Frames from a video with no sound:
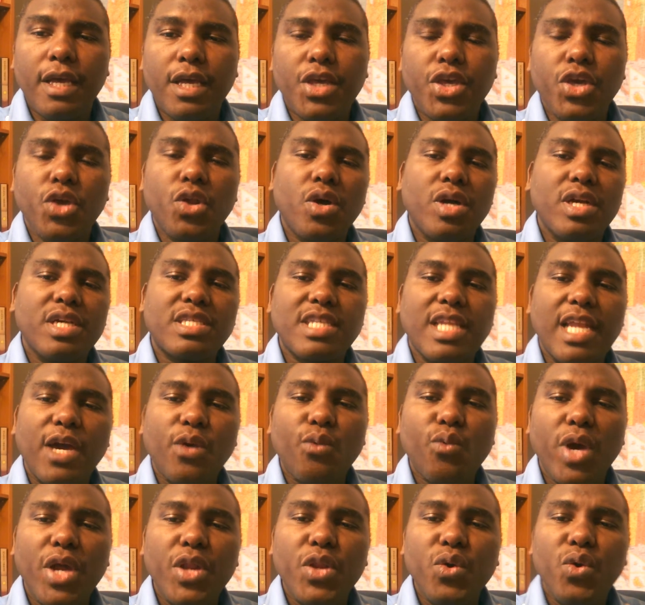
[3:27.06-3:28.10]
You know, it's
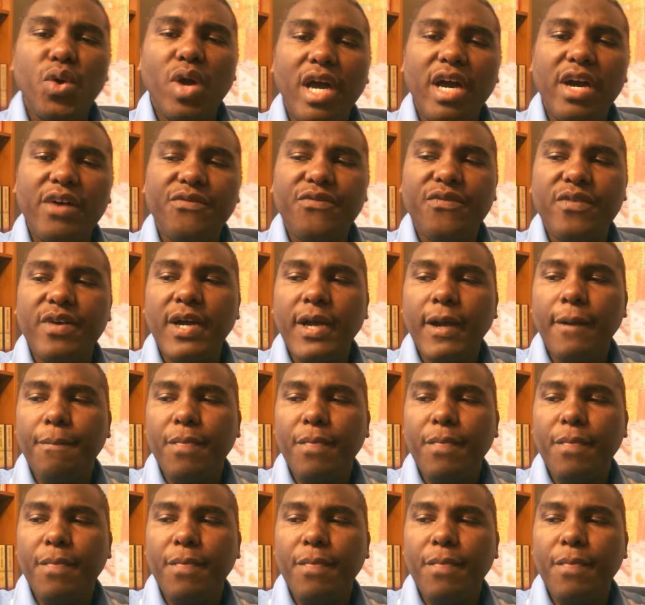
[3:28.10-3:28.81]
like when you have